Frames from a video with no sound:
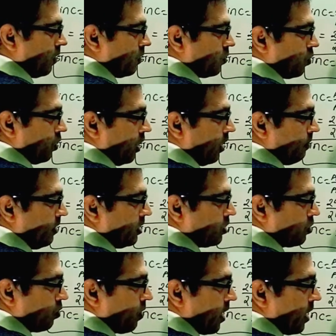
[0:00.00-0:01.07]
So AB
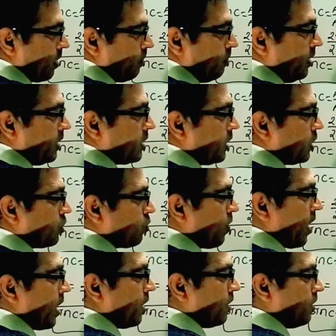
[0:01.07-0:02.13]
square. BC
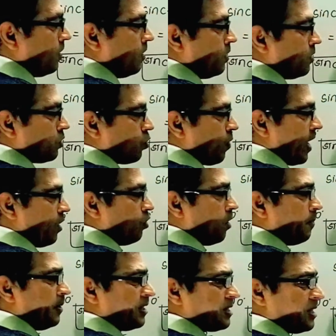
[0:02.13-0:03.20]
square. So value
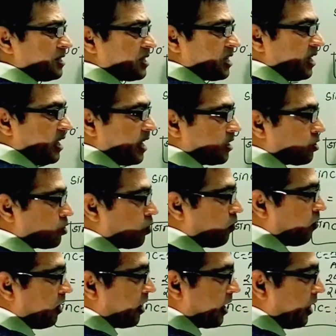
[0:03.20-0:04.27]
of BC is 3x. So
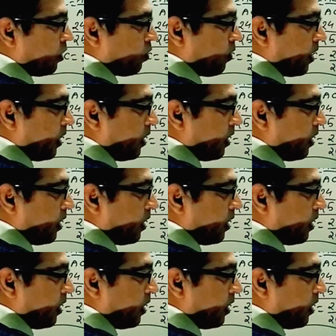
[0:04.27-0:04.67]
we will write over